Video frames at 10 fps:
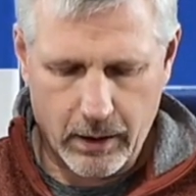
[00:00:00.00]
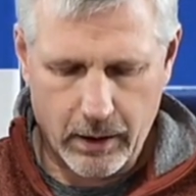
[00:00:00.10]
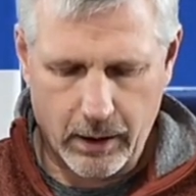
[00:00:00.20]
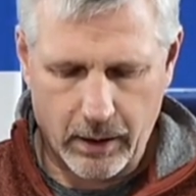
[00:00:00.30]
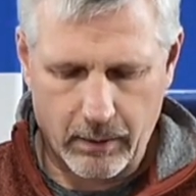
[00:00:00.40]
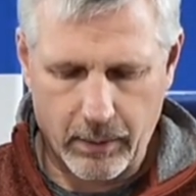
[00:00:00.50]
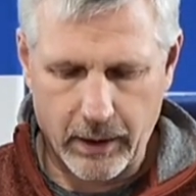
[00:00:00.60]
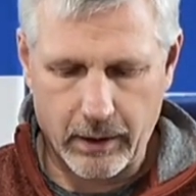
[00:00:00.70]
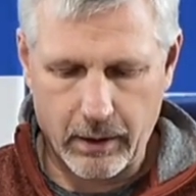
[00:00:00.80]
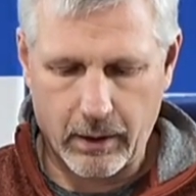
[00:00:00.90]

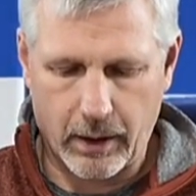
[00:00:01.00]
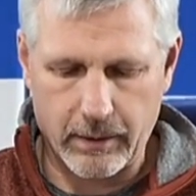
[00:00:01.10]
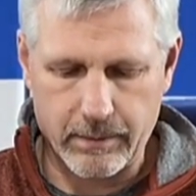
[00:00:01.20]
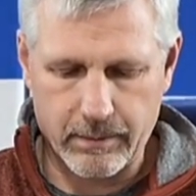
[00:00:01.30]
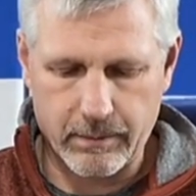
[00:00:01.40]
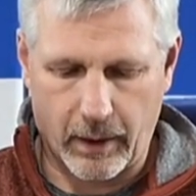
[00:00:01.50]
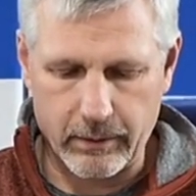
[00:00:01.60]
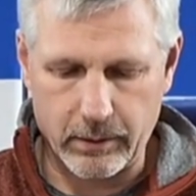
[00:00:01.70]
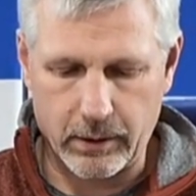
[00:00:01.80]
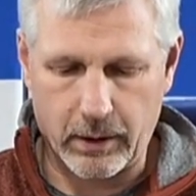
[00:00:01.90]
But I
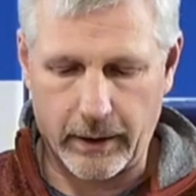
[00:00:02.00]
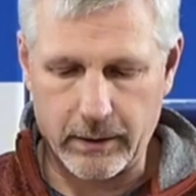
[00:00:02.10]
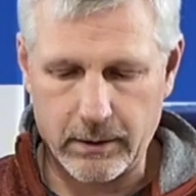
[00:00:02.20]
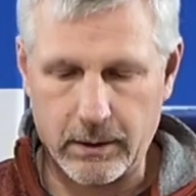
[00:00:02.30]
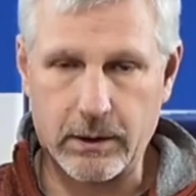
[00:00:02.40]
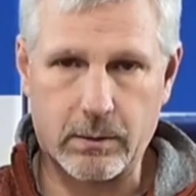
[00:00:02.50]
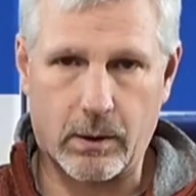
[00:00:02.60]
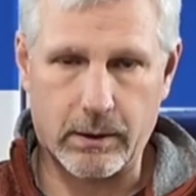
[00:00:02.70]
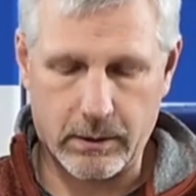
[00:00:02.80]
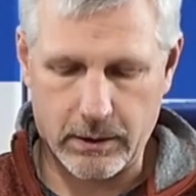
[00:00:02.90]
really liked this
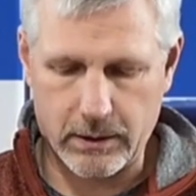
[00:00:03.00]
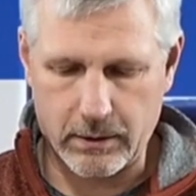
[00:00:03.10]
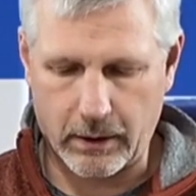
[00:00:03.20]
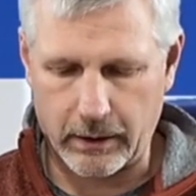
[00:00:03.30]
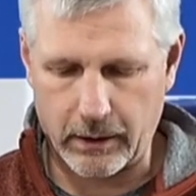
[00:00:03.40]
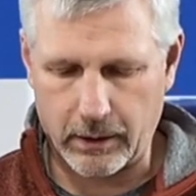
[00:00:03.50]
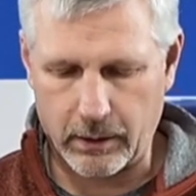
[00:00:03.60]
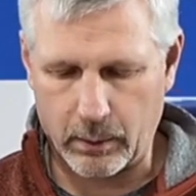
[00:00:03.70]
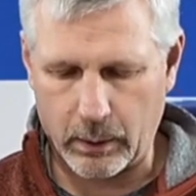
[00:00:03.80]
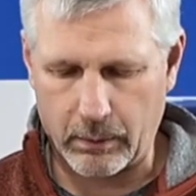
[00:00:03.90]
one. This is, I think,
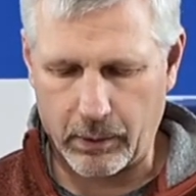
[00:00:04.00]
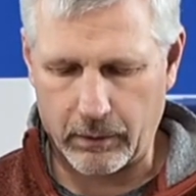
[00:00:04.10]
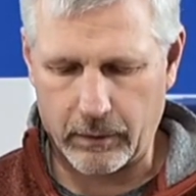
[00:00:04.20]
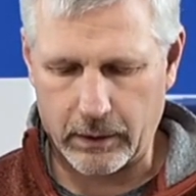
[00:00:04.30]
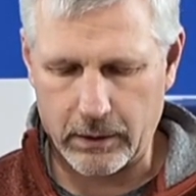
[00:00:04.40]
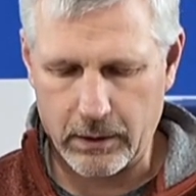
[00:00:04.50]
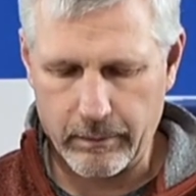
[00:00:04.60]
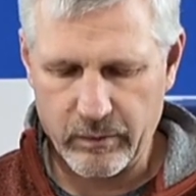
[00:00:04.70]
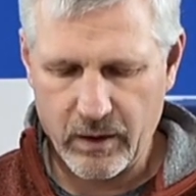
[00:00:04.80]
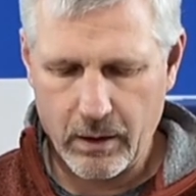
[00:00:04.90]
going to be perfect
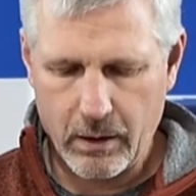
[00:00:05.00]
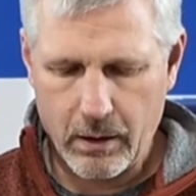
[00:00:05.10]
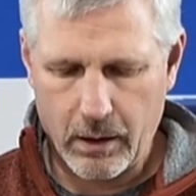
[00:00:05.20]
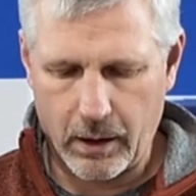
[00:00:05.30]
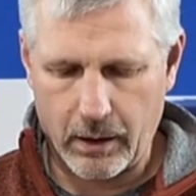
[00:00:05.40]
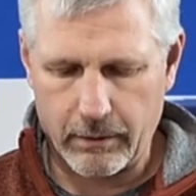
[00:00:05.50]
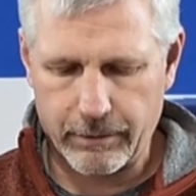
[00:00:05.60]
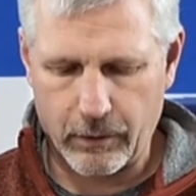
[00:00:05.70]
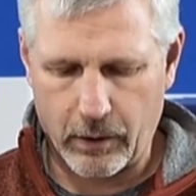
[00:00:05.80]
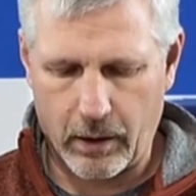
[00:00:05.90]

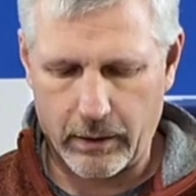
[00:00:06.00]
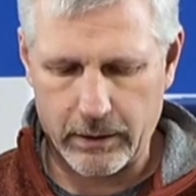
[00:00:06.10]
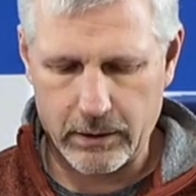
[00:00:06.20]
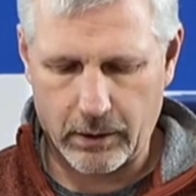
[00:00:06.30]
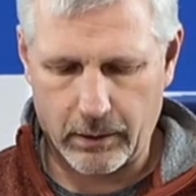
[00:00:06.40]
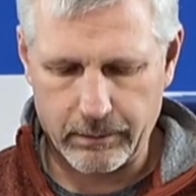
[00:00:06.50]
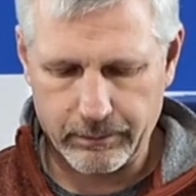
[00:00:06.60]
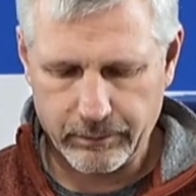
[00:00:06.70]
for our install.